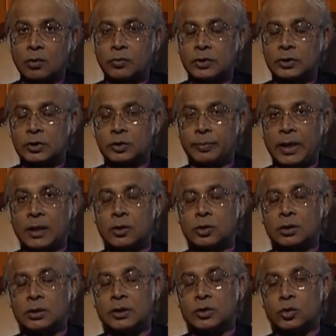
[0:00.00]
of this
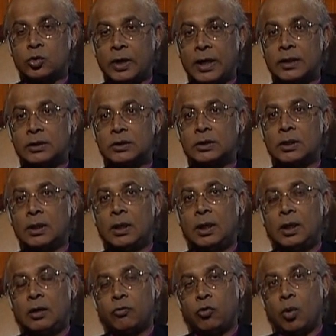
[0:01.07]
expansion is traced
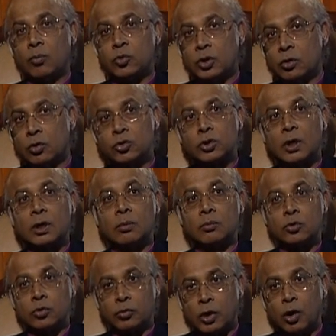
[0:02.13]
from
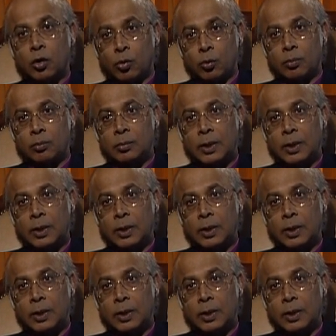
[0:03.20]
Jerusalem to Rome.